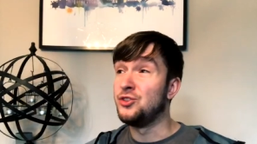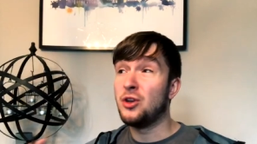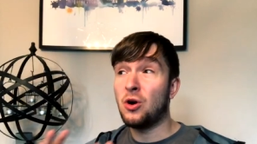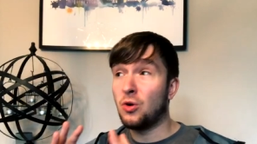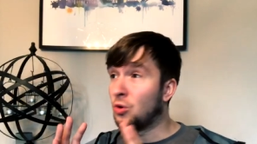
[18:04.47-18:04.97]

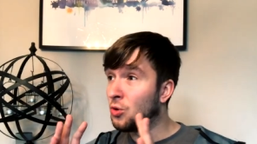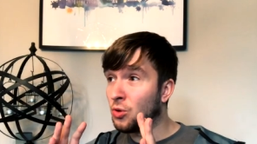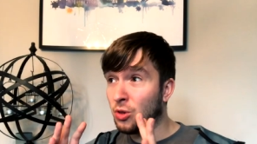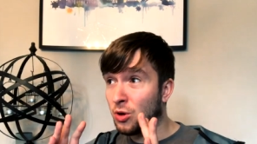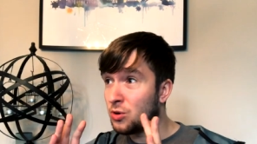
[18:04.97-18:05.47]
Not
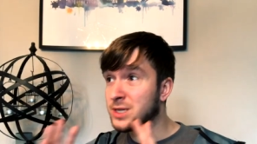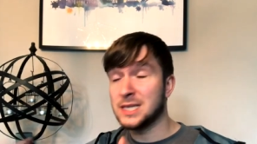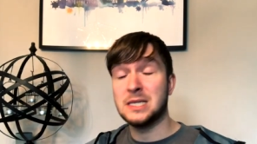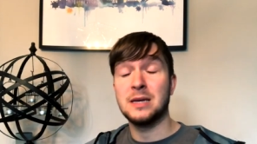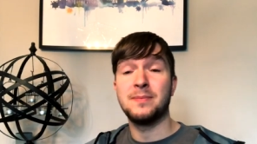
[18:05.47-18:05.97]
all
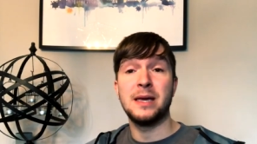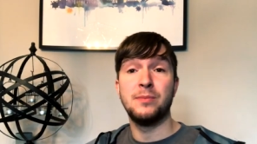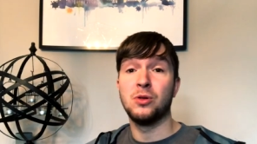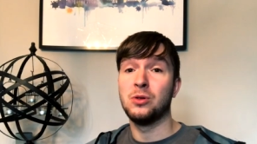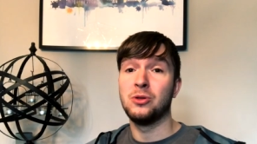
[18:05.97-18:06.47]
autistic
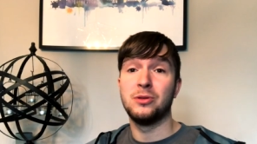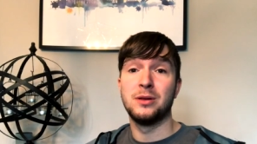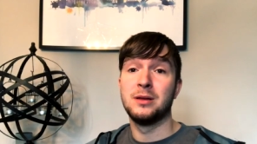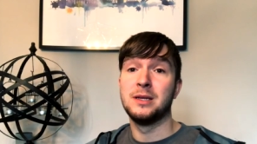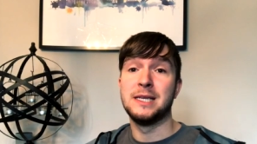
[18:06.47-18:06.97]
people
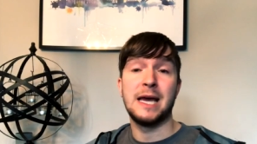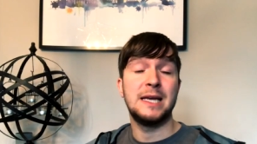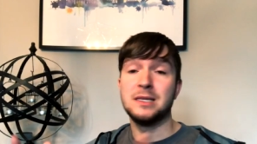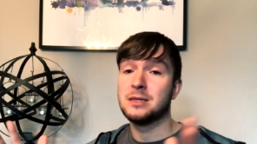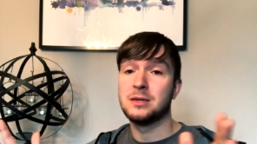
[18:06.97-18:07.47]

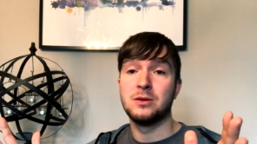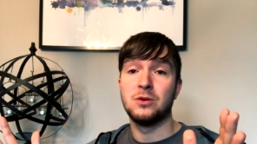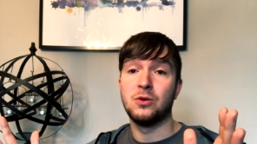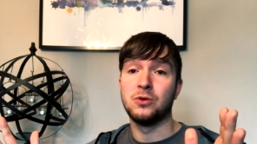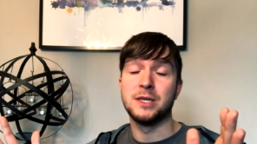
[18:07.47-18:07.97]
date
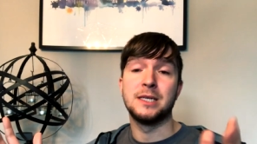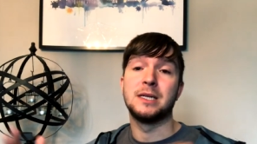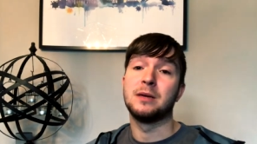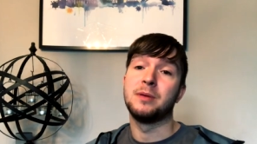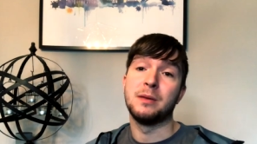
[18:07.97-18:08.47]
autistic